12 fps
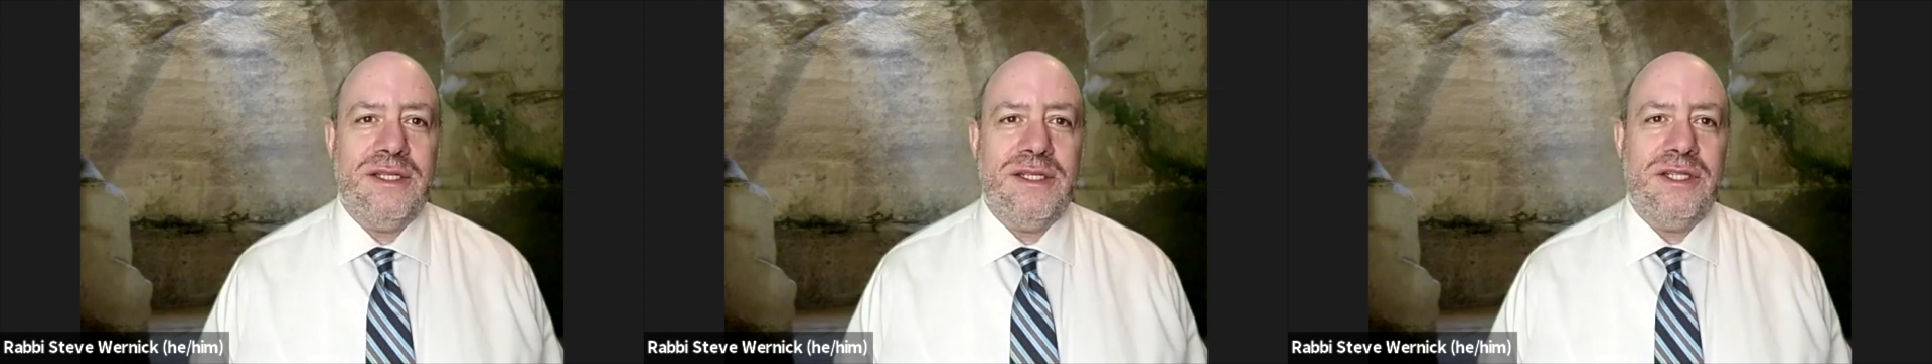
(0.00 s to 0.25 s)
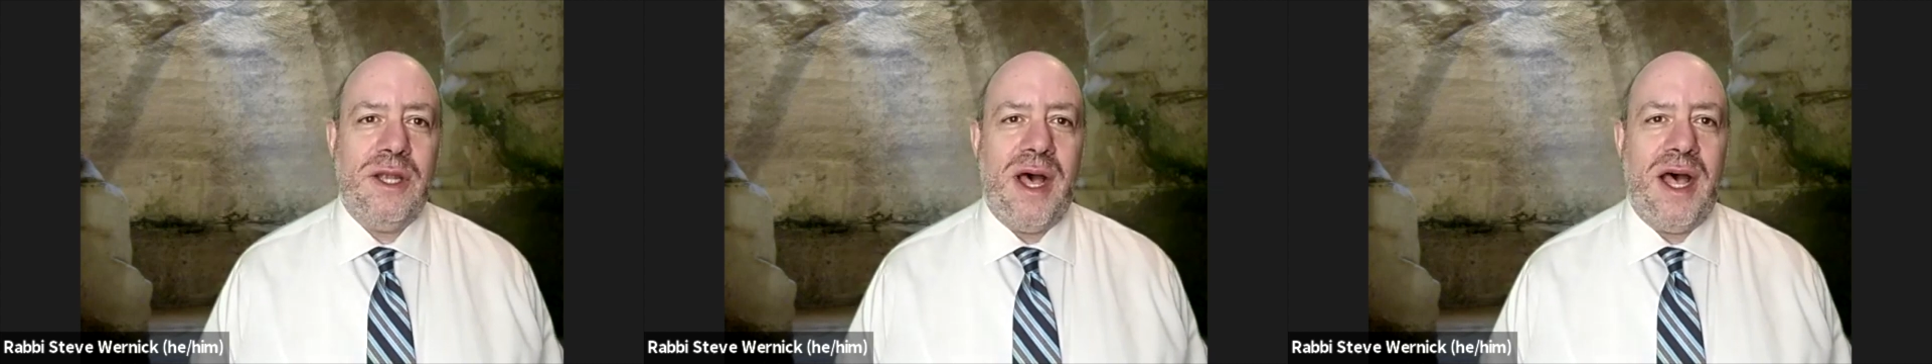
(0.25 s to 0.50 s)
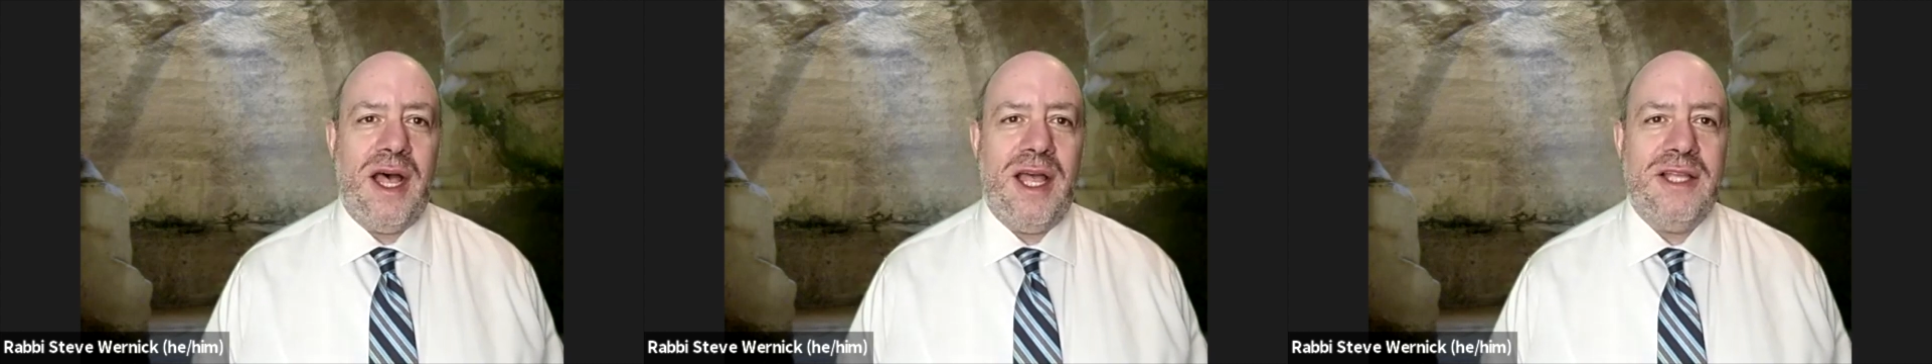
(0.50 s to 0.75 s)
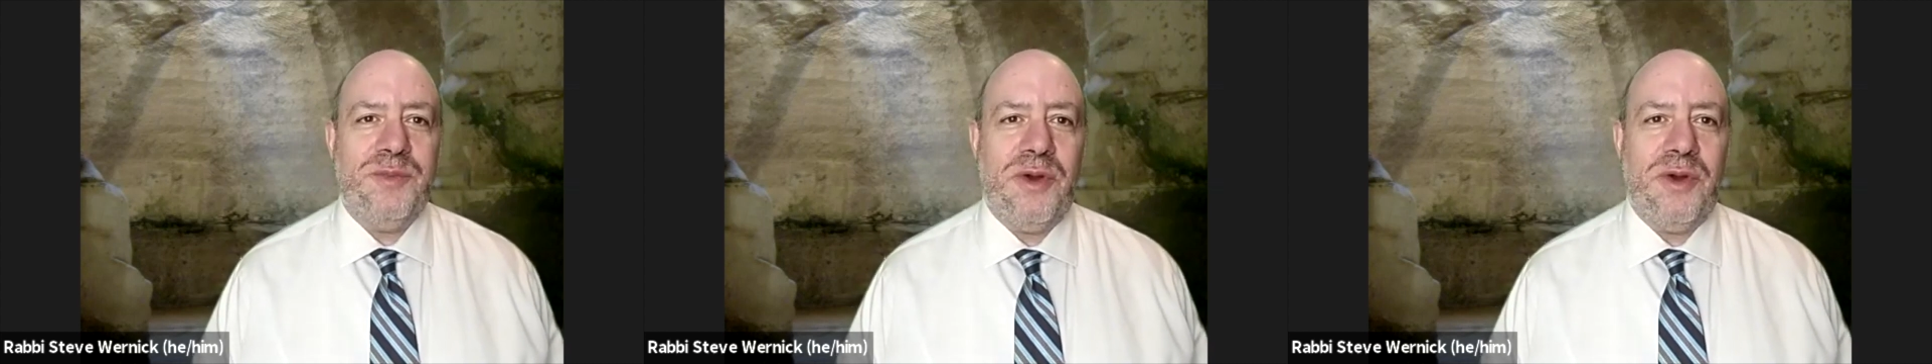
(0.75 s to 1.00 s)
Shema
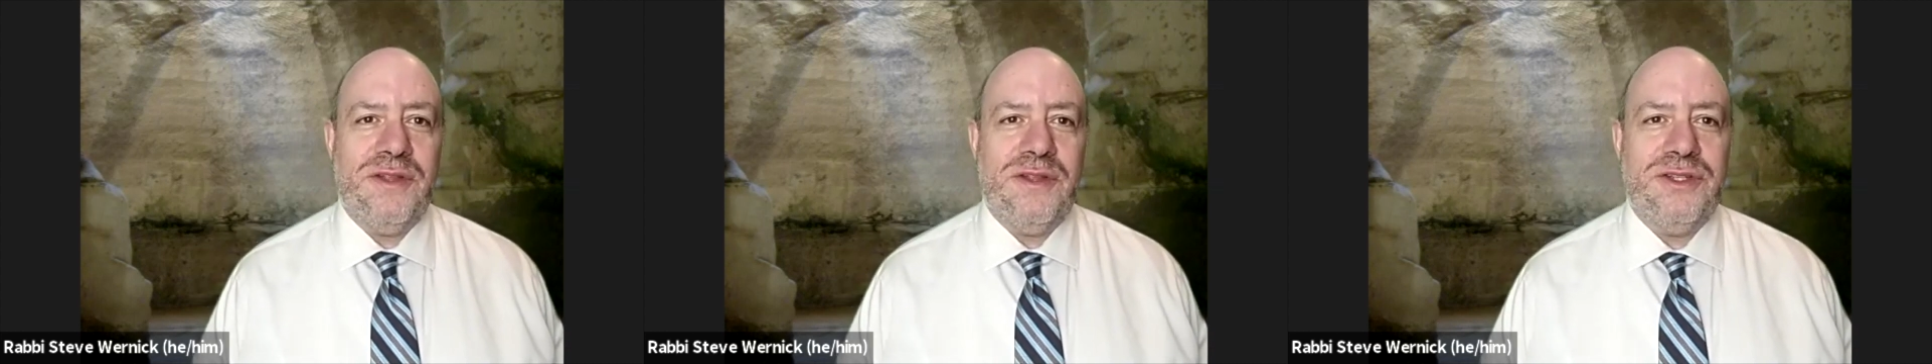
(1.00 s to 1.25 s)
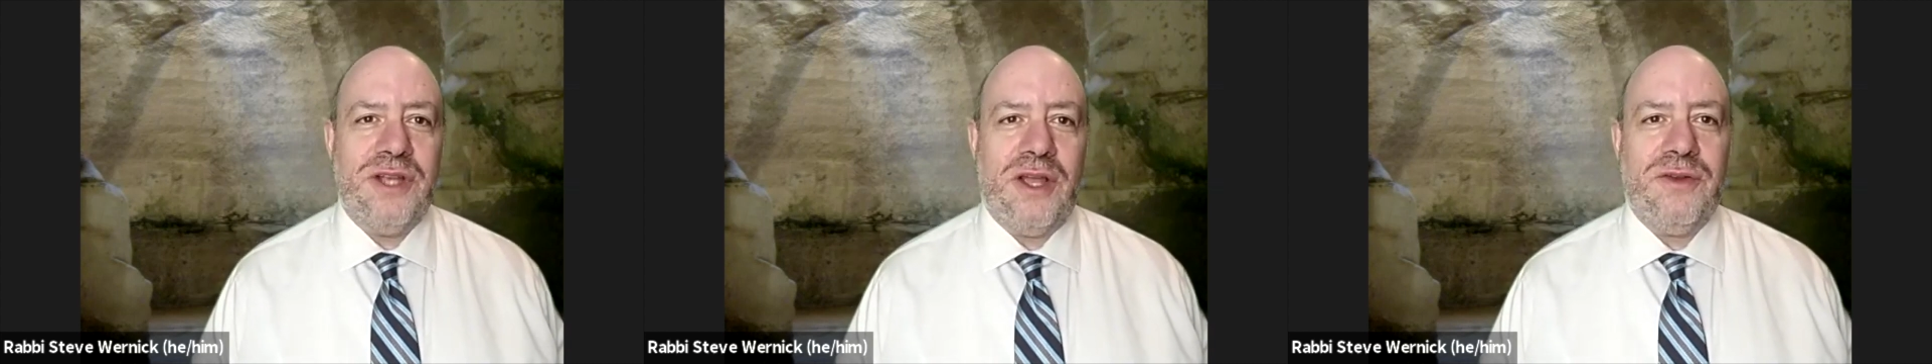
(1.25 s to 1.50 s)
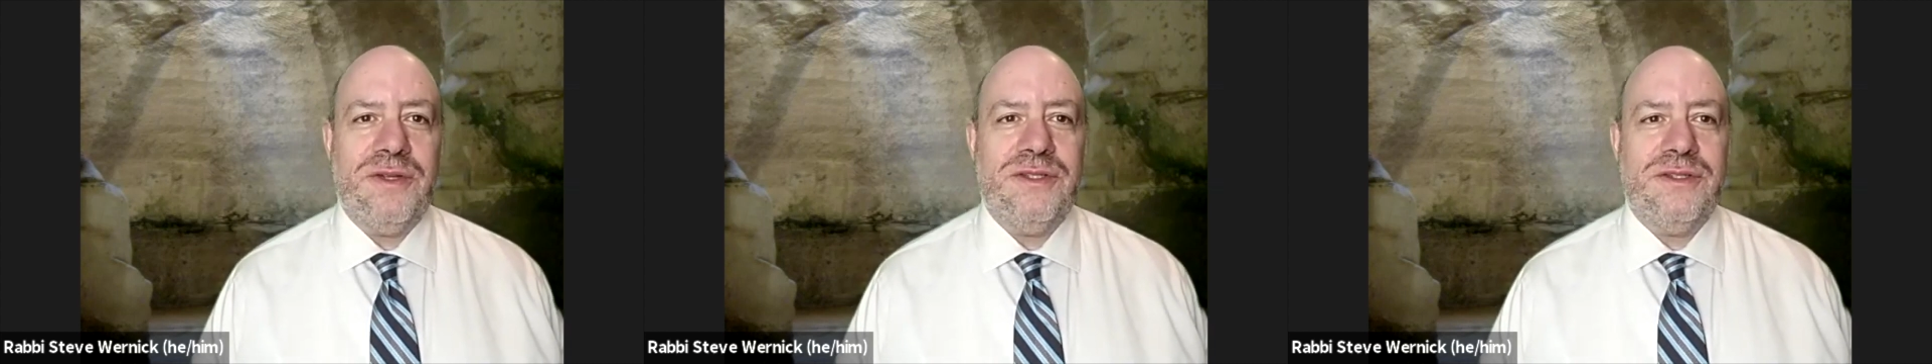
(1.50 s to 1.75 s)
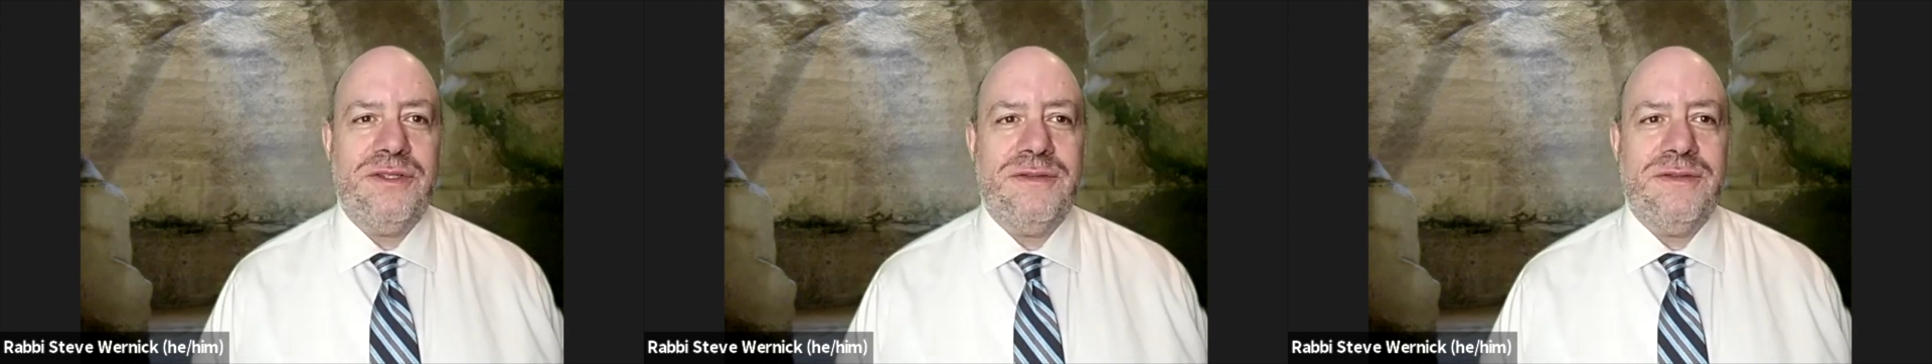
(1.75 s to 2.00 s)
as part of the Shachrit
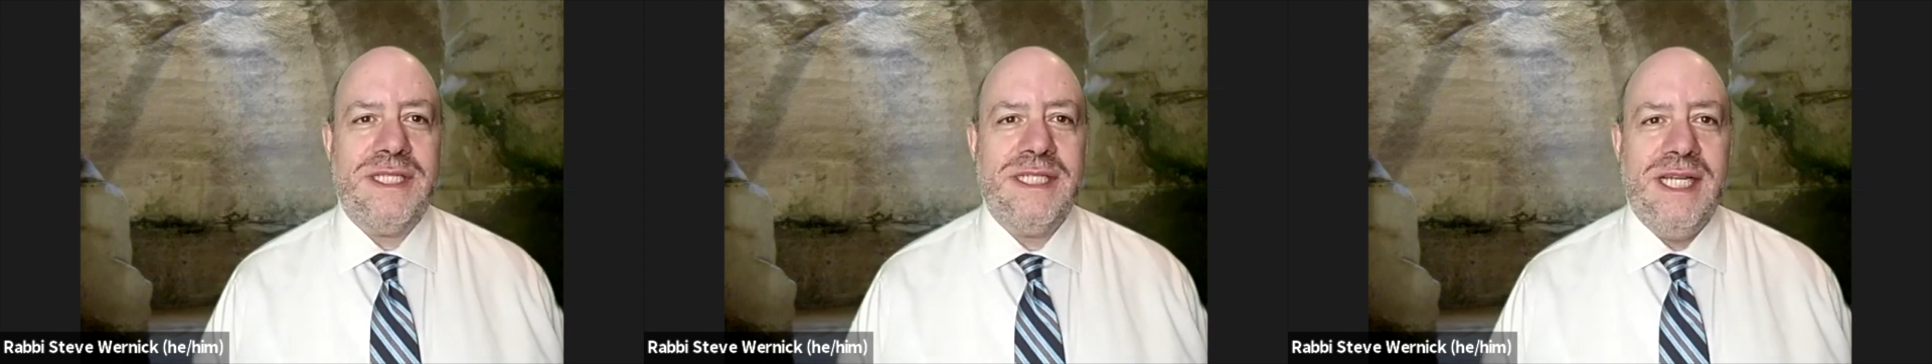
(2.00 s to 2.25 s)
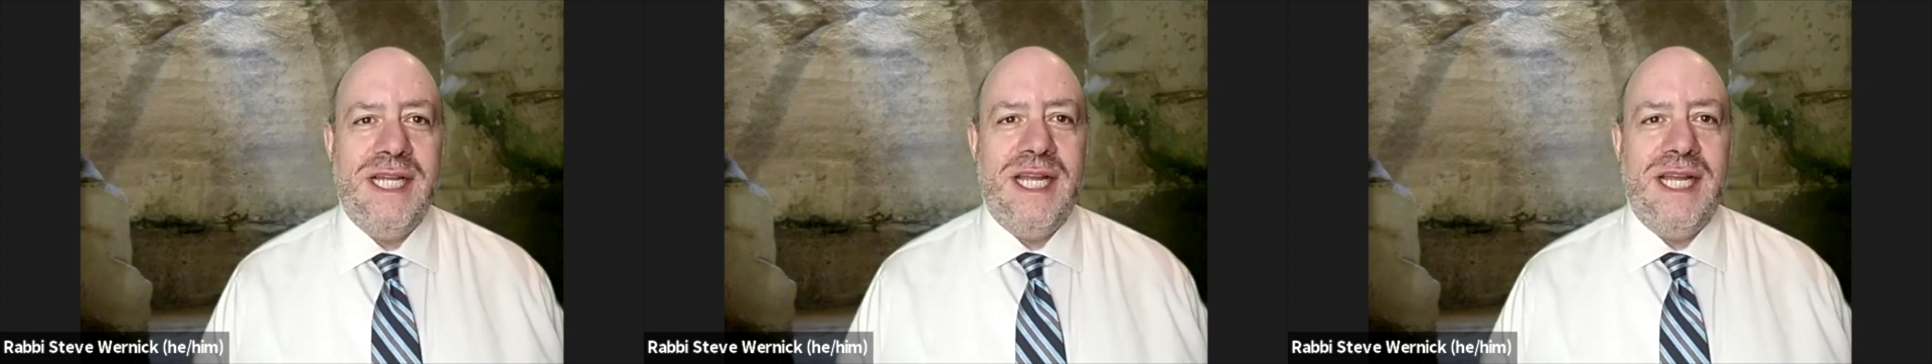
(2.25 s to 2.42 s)
service.